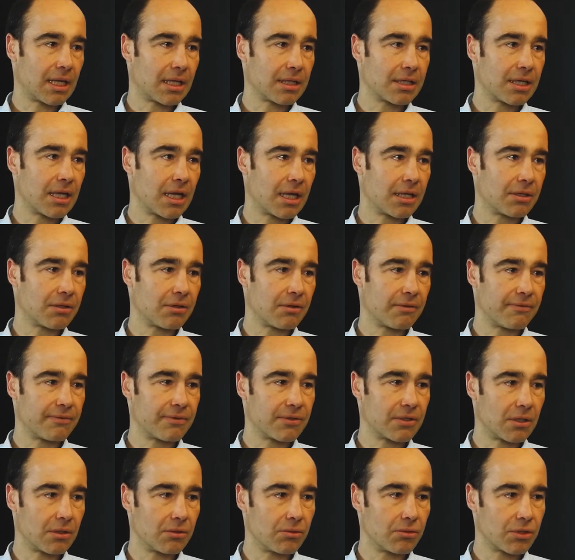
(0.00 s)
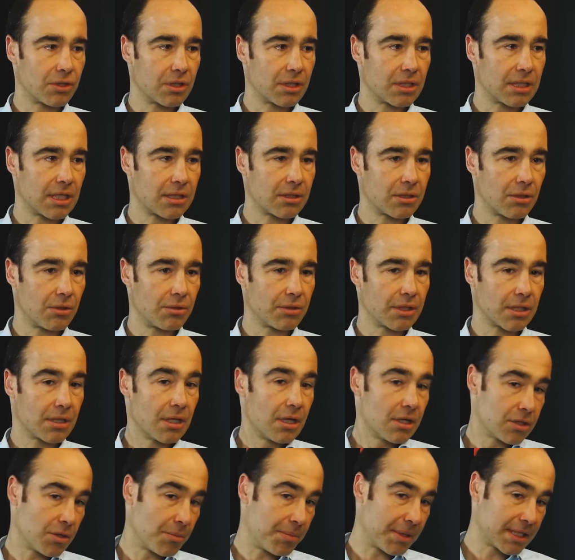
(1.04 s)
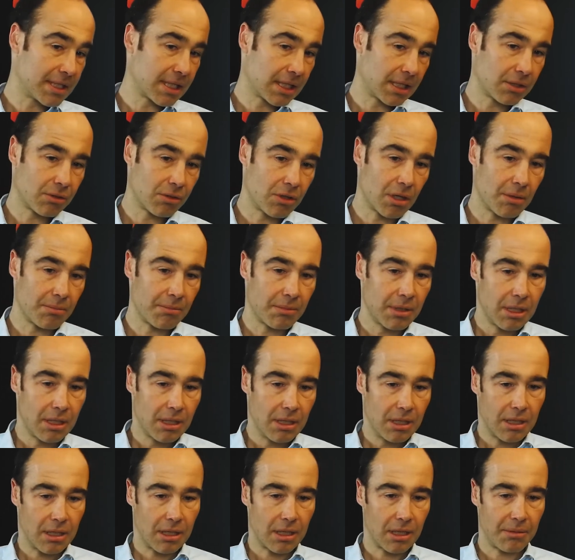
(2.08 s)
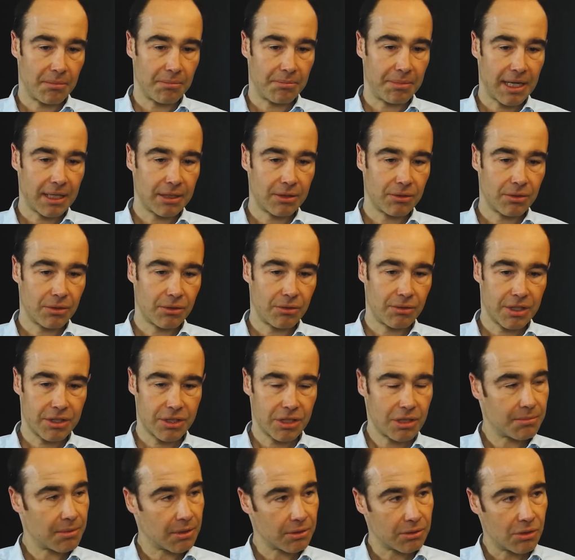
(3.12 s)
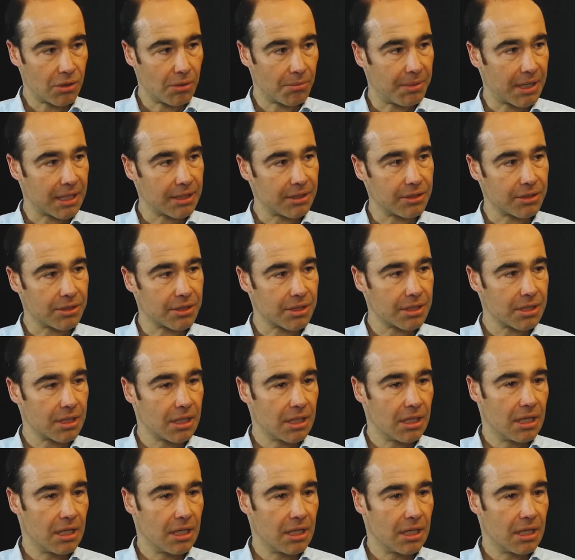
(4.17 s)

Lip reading: that kind of solutions that's going there. So basically to come back to a question about competitors,